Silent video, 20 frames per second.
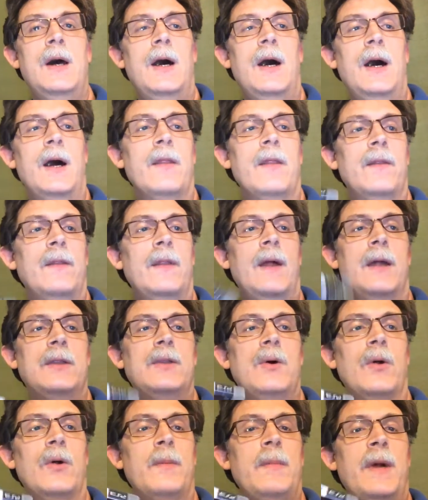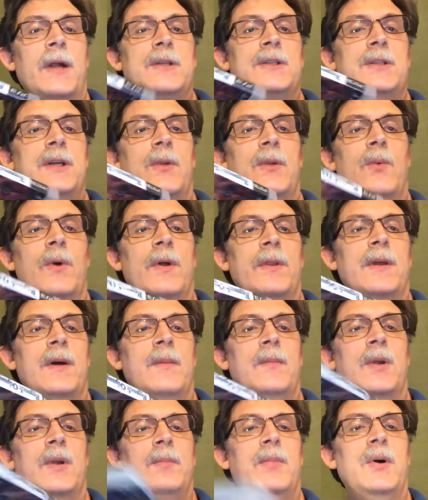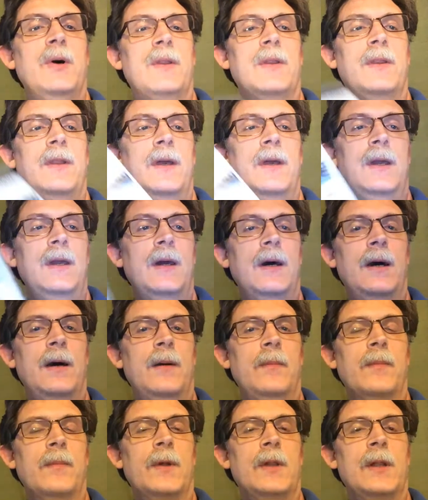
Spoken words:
I told them I just didn't want them to put the